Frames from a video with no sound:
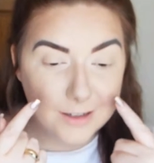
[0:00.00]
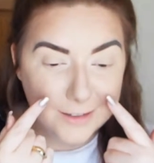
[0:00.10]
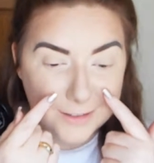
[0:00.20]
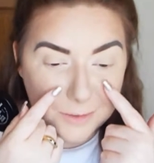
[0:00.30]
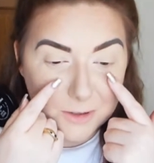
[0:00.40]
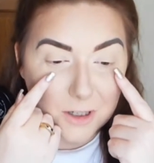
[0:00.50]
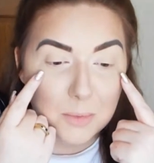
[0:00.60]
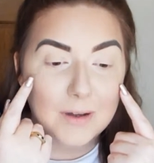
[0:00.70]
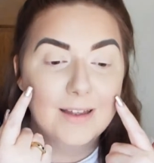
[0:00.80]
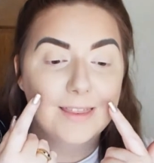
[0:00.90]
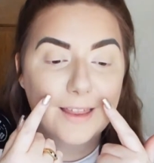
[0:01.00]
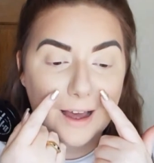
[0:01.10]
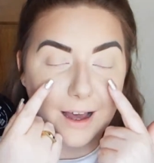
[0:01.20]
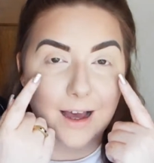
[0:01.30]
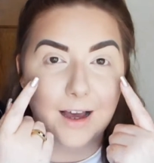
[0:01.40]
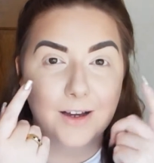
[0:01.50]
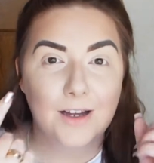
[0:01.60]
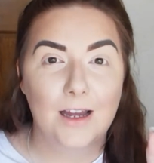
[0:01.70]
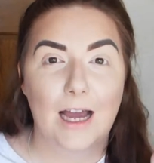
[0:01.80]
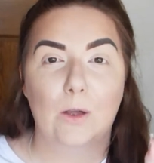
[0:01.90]
So I'm just going to put it there,
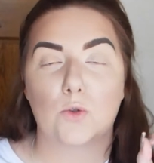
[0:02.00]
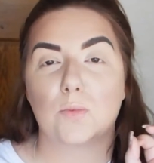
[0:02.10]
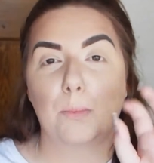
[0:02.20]
and it'll just